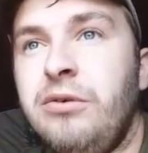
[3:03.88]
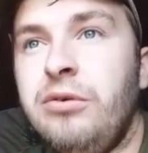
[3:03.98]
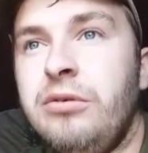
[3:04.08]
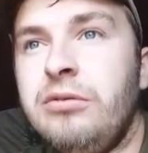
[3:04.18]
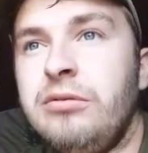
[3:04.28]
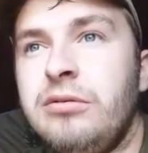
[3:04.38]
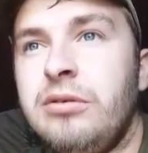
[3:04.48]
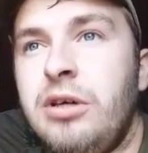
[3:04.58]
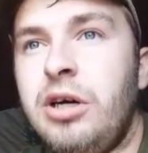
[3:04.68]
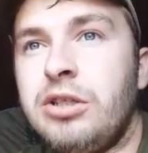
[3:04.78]
I thought
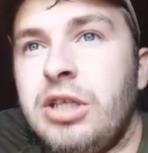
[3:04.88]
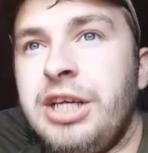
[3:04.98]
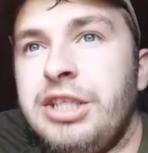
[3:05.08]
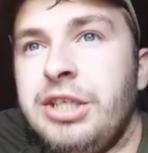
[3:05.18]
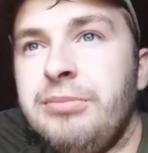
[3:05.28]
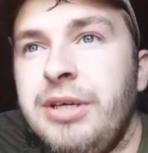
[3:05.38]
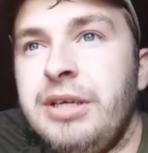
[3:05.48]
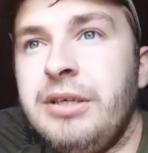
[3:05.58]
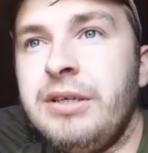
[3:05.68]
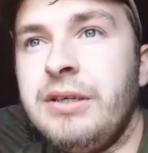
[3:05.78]
I'd change it a
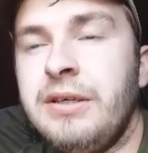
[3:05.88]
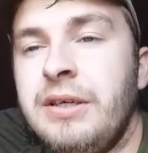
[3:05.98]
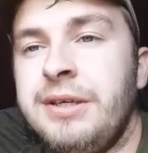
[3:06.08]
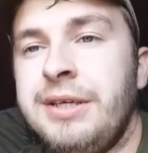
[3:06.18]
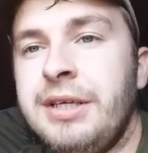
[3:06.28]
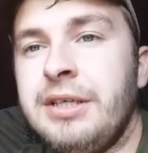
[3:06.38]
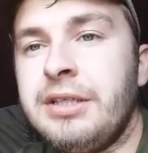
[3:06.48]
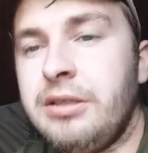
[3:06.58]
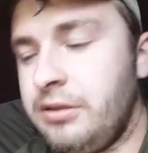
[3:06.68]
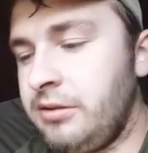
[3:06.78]
bit,
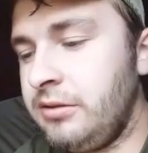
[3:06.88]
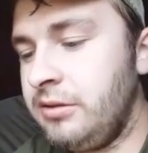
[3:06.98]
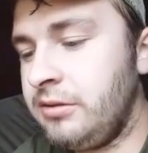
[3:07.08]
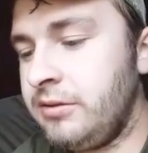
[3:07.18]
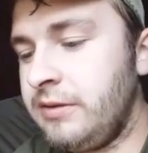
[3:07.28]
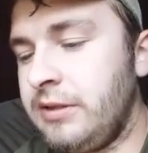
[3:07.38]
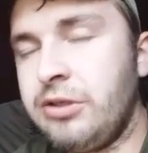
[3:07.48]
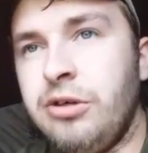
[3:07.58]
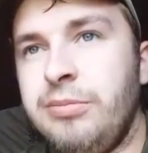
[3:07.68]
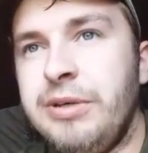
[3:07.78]
so
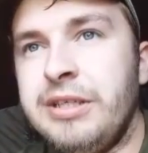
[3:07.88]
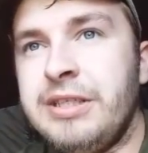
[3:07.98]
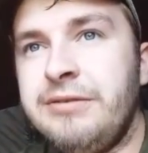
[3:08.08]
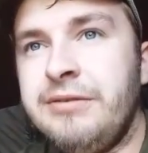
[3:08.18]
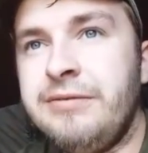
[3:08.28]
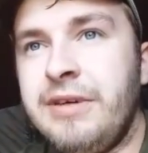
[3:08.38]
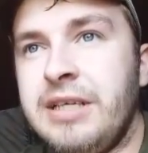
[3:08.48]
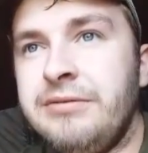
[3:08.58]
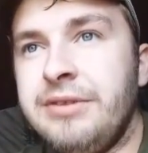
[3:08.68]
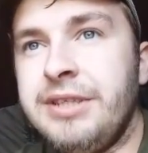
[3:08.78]
I've got a bit of different
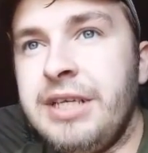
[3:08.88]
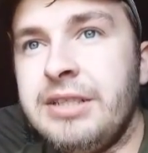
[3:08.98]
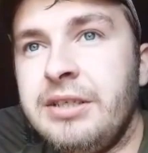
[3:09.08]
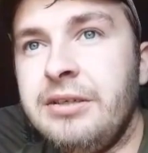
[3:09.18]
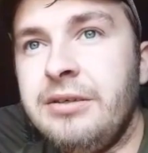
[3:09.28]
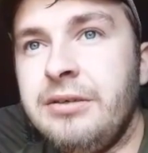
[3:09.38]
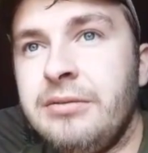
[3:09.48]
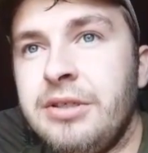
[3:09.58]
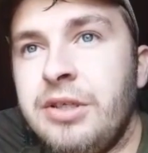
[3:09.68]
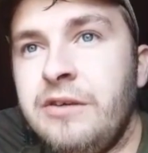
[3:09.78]
flavour in there, so
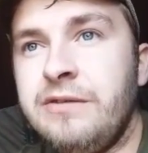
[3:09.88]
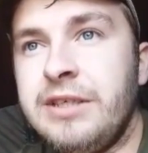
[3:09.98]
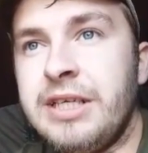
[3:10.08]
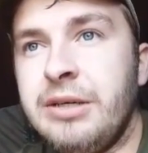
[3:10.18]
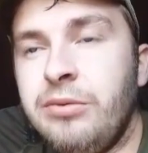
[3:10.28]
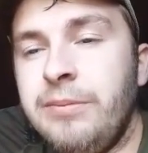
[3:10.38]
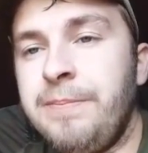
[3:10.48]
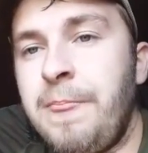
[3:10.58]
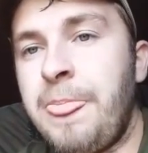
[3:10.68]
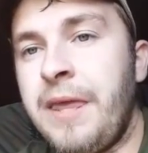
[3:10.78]
we'll just hopefully get one.